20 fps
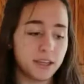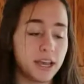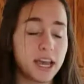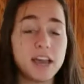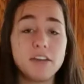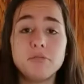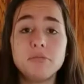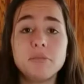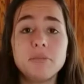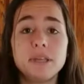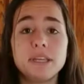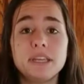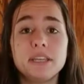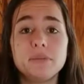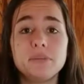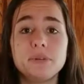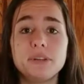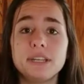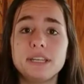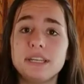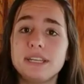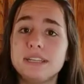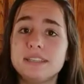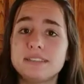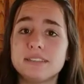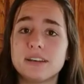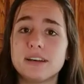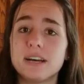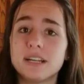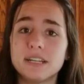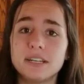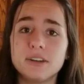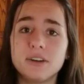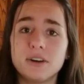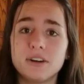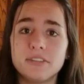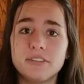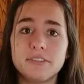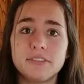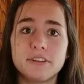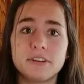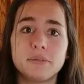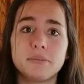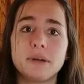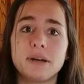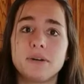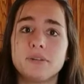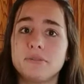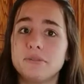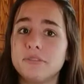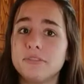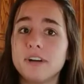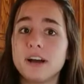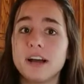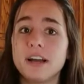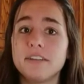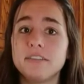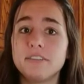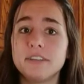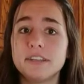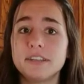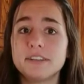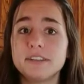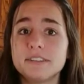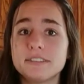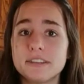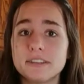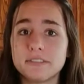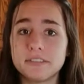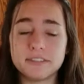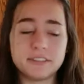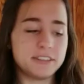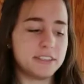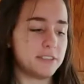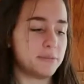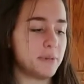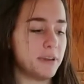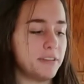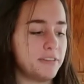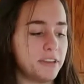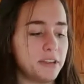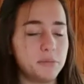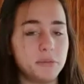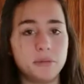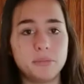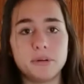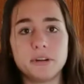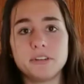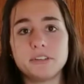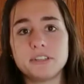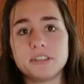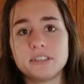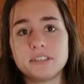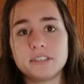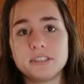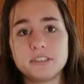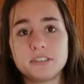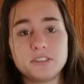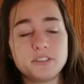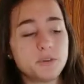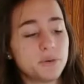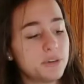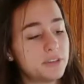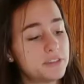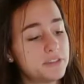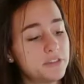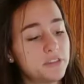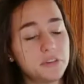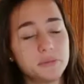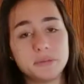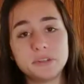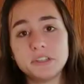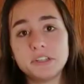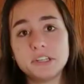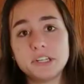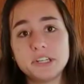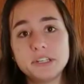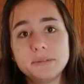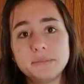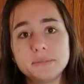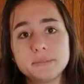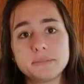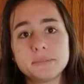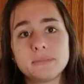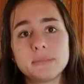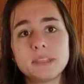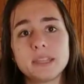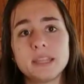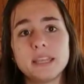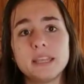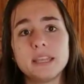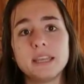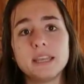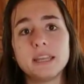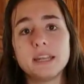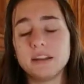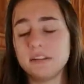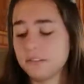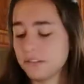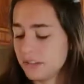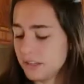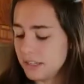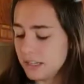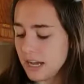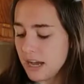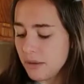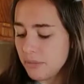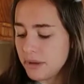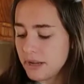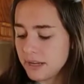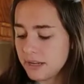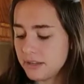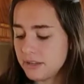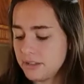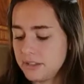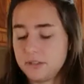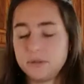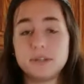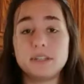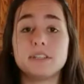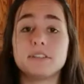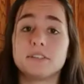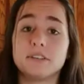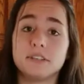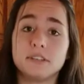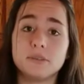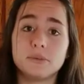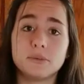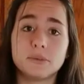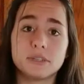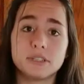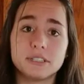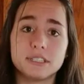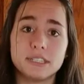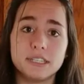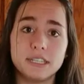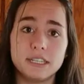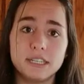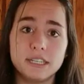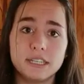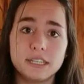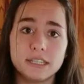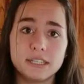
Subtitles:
I've been making paninis on and off for about 5 years, ever since my family purchased this George Foreman grill, and I really got back into it during quarantine.